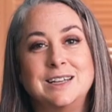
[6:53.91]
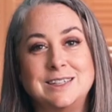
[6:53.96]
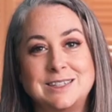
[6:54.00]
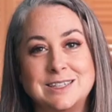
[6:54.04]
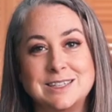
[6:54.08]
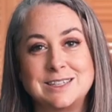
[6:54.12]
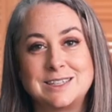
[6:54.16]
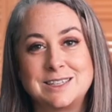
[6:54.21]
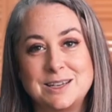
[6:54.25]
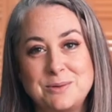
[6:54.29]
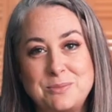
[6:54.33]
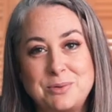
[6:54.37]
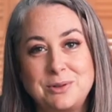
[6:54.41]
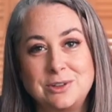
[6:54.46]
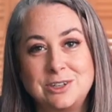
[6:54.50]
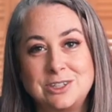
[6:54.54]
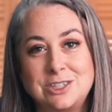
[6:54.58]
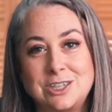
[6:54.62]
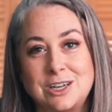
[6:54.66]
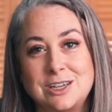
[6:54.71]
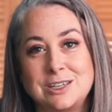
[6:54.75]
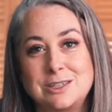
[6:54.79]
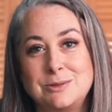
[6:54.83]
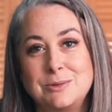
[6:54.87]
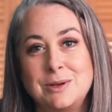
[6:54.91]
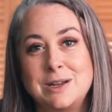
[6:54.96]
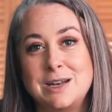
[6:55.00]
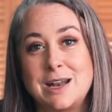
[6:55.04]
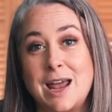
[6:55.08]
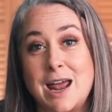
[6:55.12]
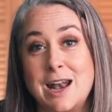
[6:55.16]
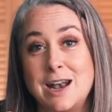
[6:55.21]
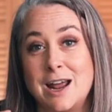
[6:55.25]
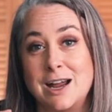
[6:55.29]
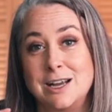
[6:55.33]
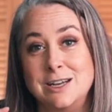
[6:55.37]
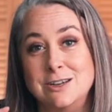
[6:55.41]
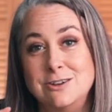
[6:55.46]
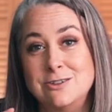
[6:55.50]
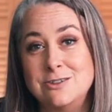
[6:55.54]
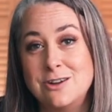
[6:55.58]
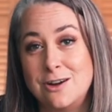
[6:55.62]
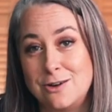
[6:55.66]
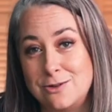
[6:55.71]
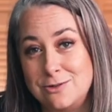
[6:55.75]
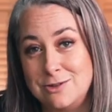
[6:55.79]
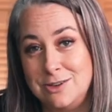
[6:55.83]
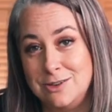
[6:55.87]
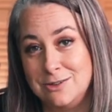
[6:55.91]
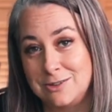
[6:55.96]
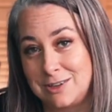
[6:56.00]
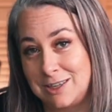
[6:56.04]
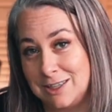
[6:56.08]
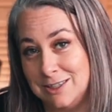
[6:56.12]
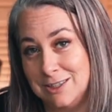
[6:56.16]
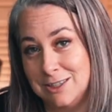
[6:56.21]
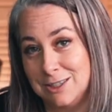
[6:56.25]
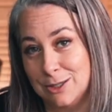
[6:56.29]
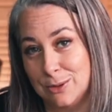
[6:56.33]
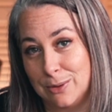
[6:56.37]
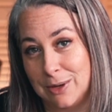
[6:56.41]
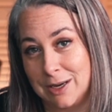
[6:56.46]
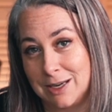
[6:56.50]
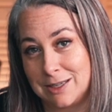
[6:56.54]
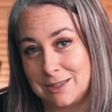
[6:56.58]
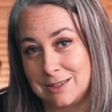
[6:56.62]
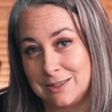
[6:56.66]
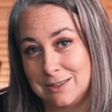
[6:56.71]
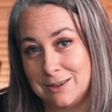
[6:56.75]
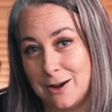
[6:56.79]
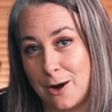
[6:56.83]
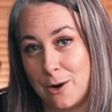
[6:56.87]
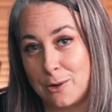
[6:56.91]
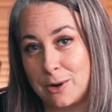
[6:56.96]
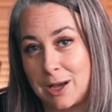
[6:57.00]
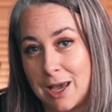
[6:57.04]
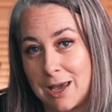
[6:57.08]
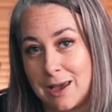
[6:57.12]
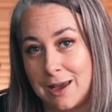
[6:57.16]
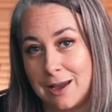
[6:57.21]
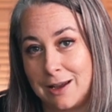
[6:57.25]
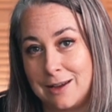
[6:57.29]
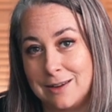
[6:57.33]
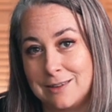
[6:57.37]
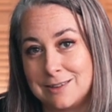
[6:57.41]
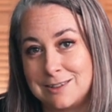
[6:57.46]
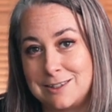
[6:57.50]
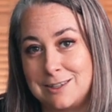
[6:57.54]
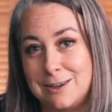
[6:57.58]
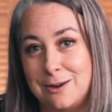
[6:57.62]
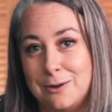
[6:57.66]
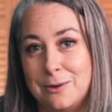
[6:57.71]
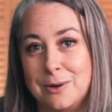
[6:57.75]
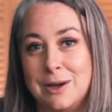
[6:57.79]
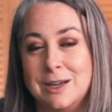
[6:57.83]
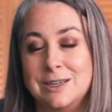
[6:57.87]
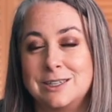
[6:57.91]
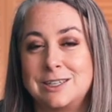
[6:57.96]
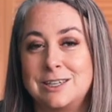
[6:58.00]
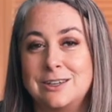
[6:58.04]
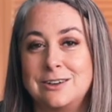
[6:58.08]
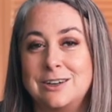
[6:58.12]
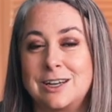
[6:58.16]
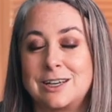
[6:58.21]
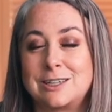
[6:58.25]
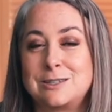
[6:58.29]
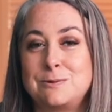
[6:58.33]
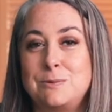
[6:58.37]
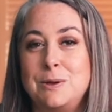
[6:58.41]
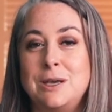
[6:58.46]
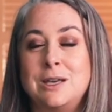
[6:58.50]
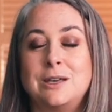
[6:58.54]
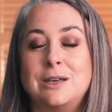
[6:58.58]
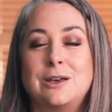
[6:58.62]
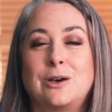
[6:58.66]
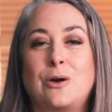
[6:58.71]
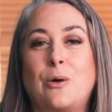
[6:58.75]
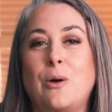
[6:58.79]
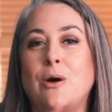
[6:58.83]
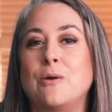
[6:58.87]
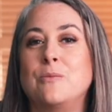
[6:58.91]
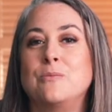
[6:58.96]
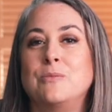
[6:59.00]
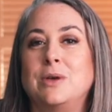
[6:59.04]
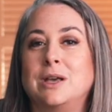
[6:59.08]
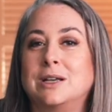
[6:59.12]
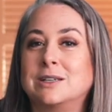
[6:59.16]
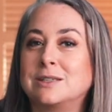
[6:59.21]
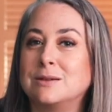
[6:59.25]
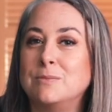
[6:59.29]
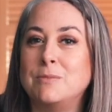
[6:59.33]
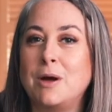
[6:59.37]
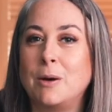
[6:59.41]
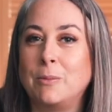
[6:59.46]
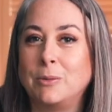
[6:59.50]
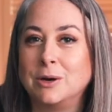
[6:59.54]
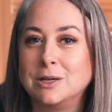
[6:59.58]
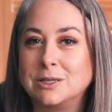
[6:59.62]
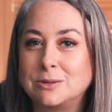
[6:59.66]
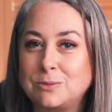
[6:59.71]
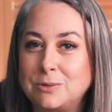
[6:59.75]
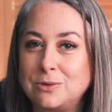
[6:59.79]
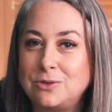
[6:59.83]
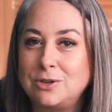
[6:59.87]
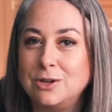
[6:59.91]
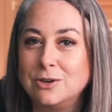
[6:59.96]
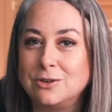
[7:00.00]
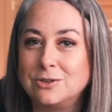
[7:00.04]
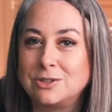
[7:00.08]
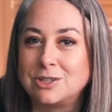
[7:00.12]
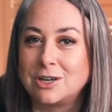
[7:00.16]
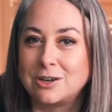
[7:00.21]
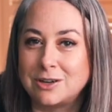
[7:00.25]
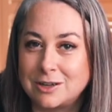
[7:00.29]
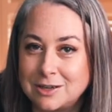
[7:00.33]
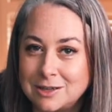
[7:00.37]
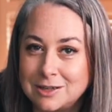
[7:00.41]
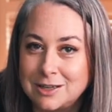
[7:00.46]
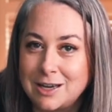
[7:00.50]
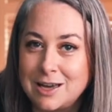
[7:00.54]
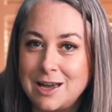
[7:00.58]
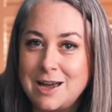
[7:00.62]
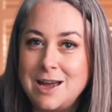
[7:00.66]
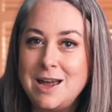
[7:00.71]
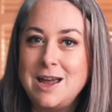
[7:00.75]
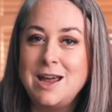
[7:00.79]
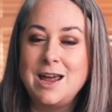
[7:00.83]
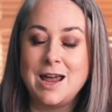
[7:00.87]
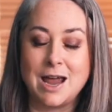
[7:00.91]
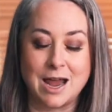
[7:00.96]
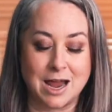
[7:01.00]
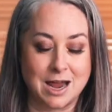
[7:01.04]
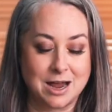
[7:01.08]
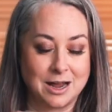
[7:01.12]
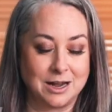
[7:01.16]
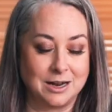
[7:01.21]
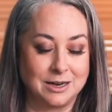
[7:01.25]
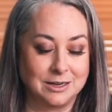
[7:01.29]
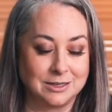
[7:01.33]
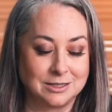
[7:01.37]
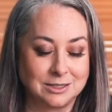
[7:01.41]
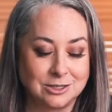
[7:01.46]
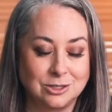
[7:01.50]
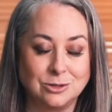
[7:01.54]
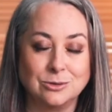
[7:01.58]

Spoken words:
It's a simple adjustment, and I know you can do it. Okay, so until next week, go out and make some memories with your dog and